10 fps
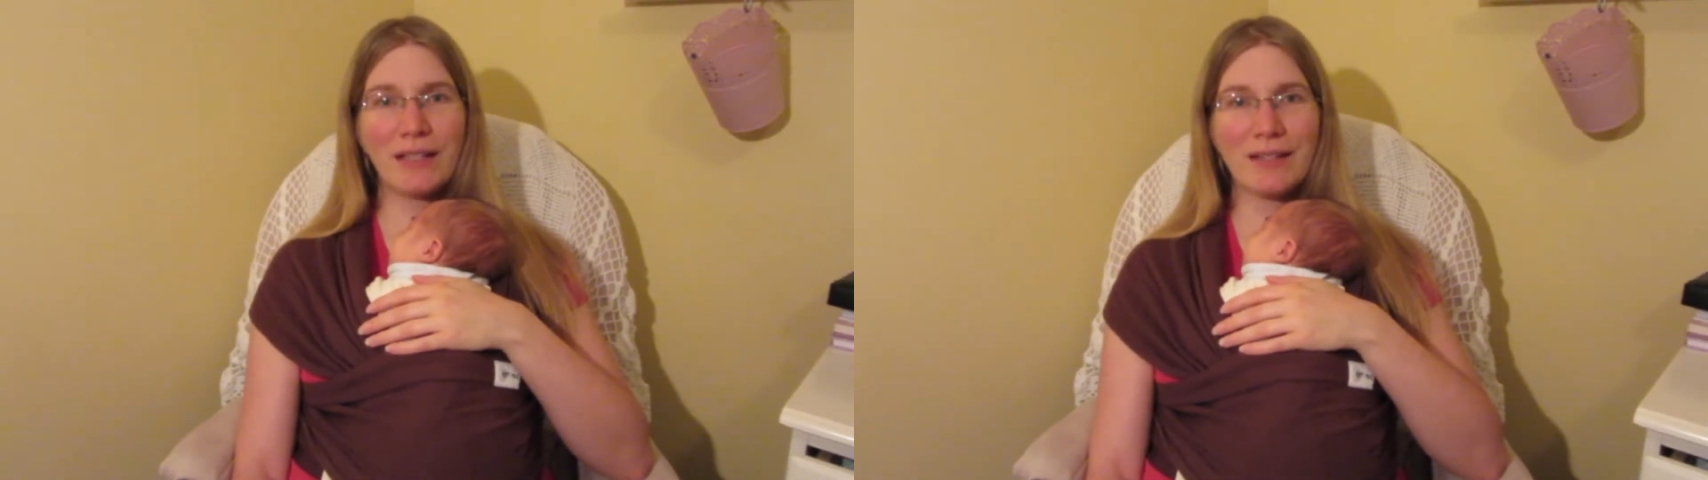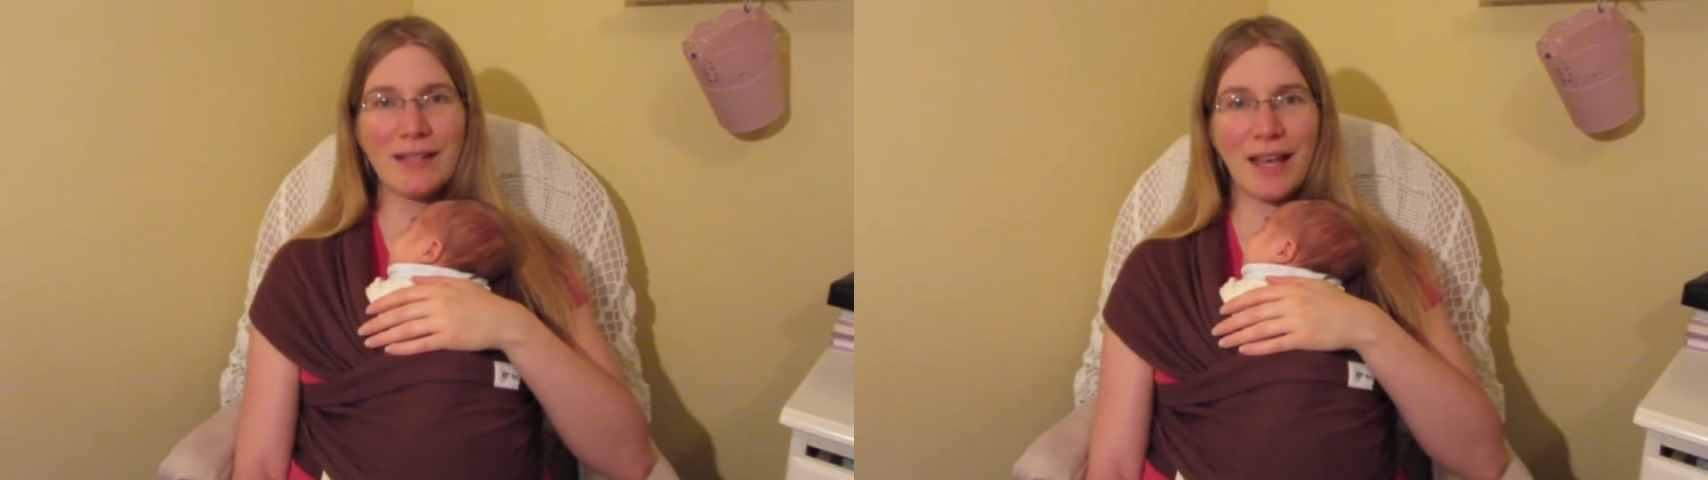
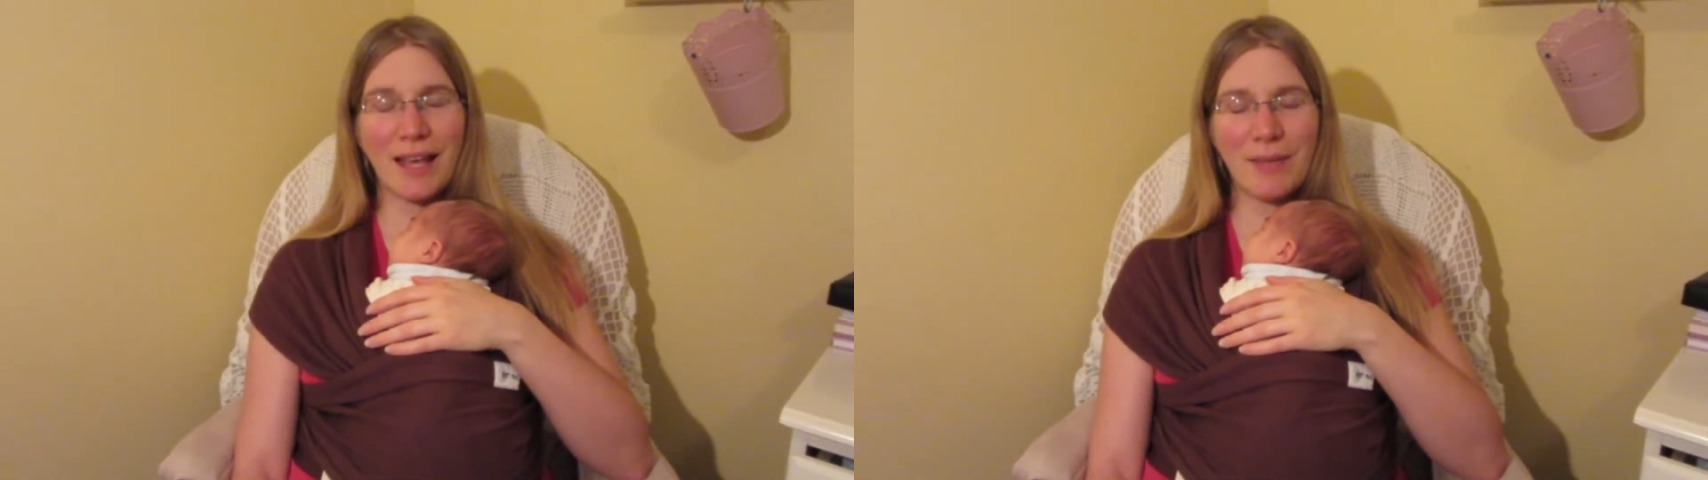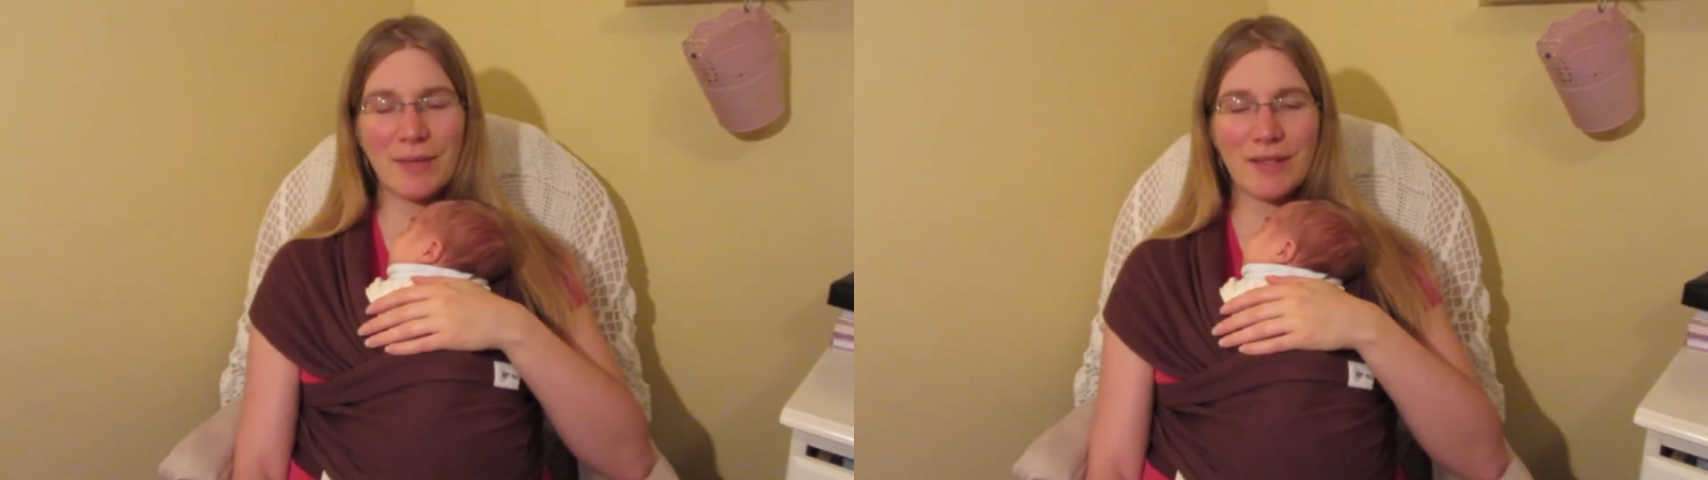to
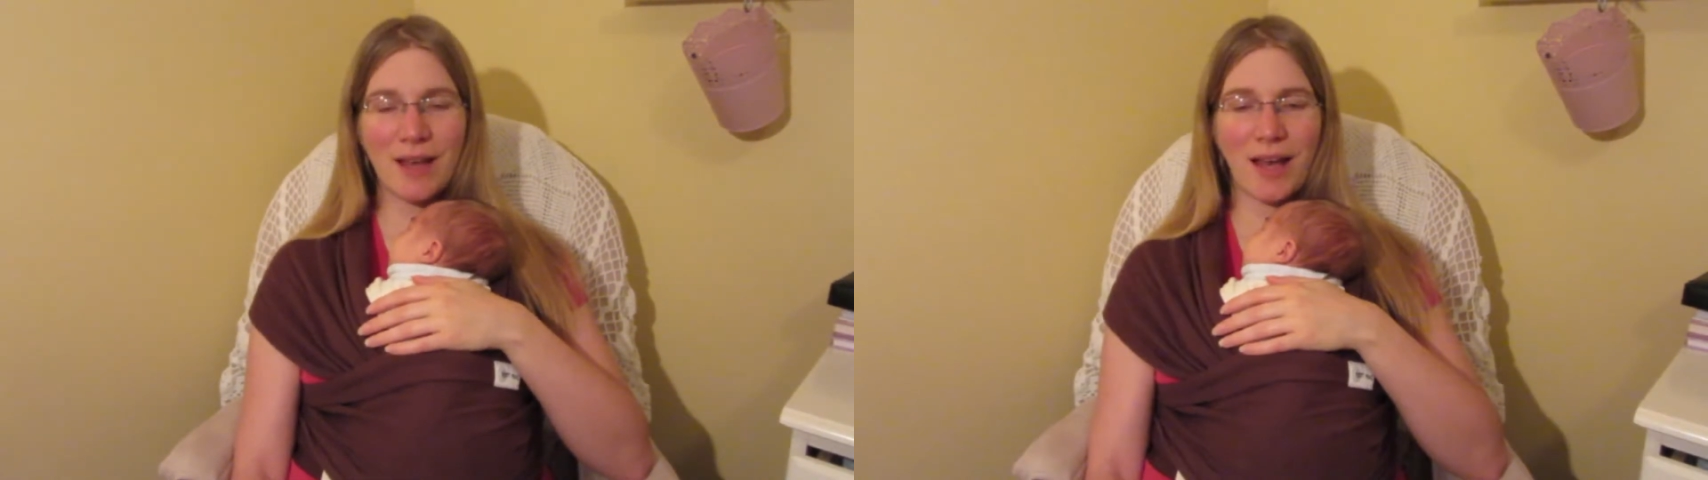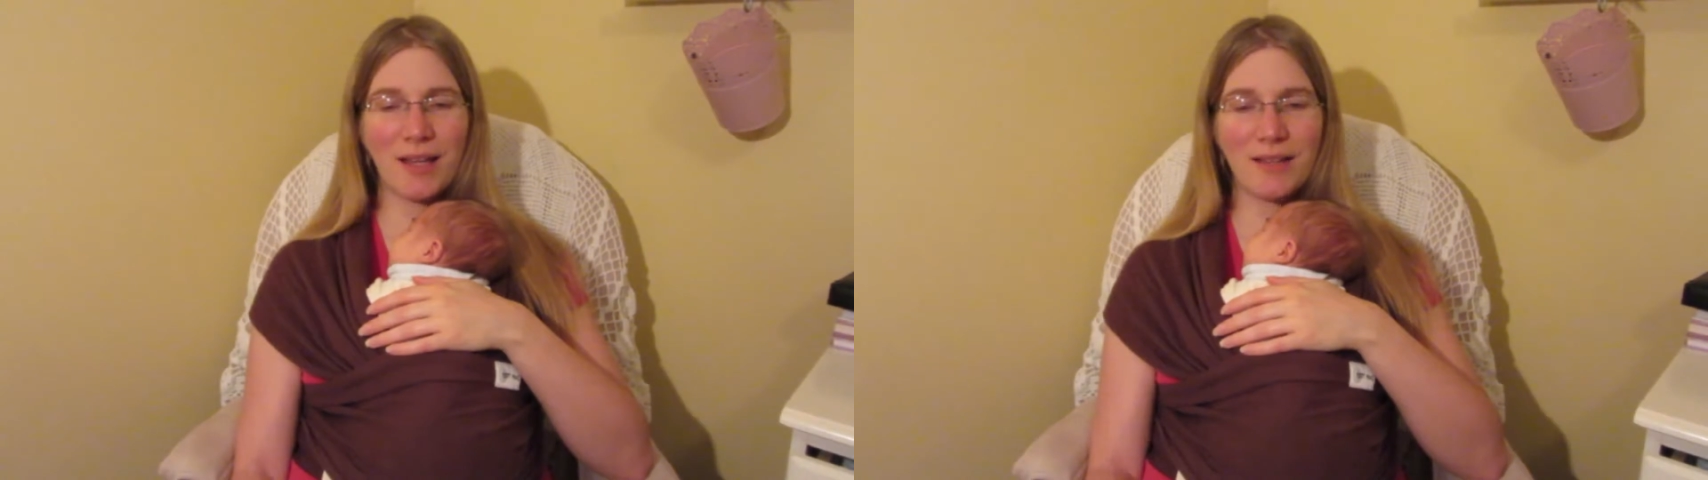say
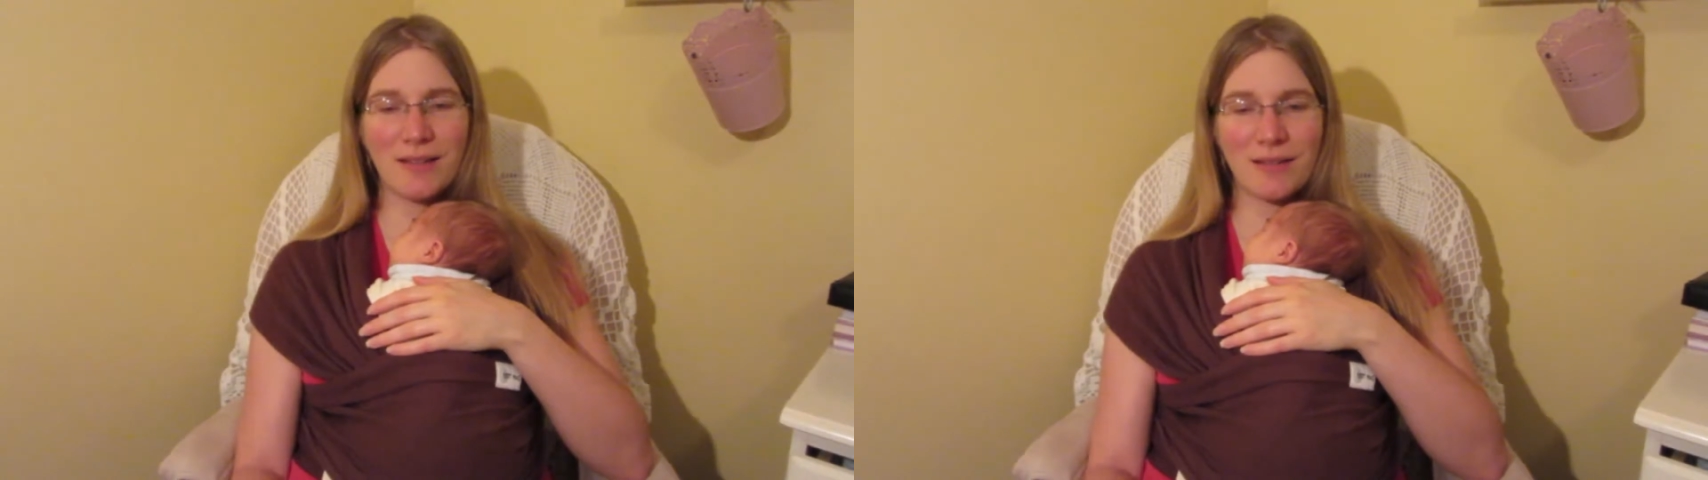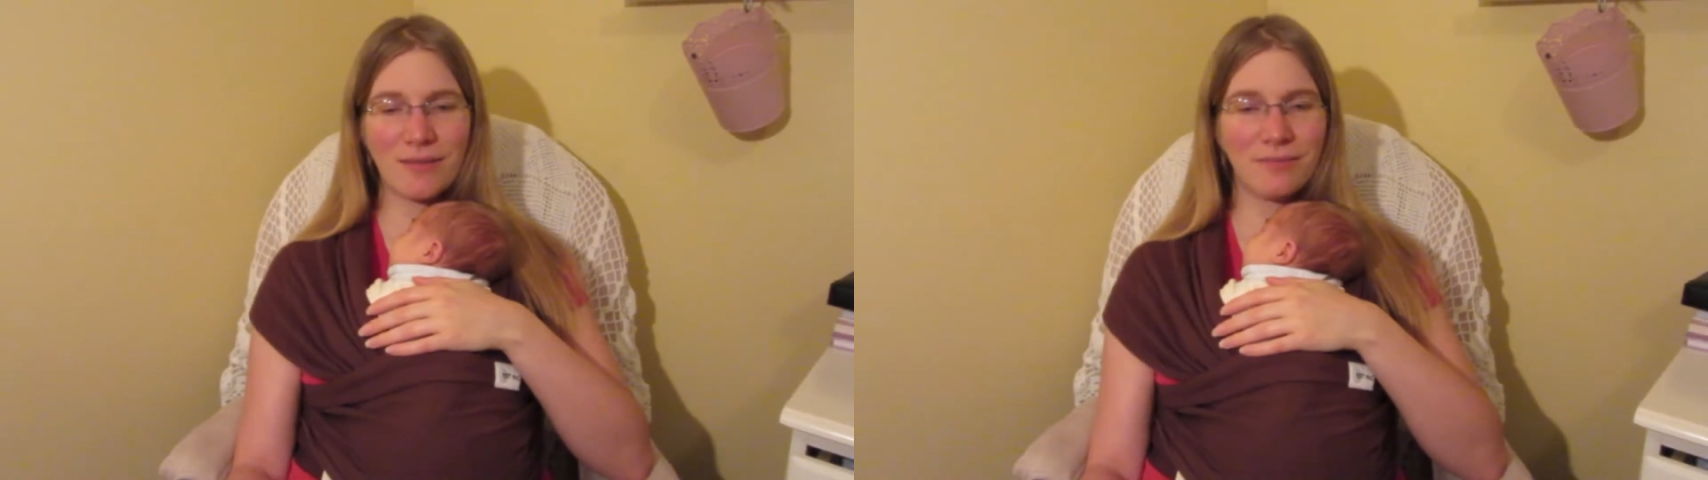
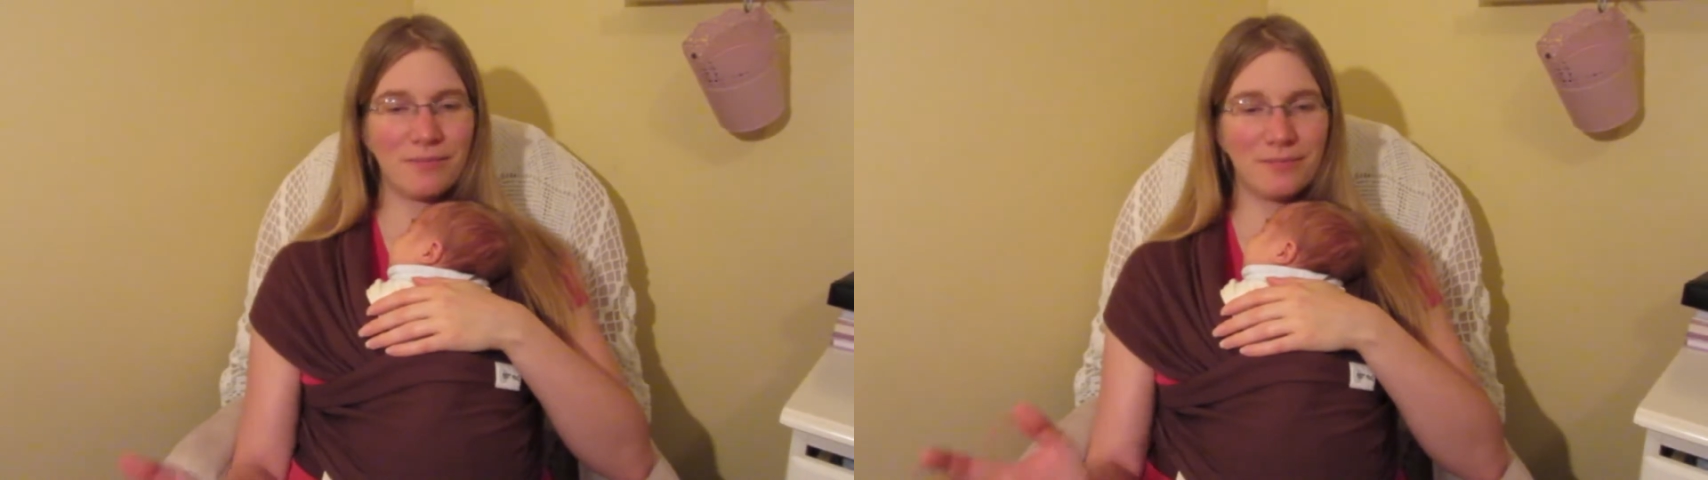besides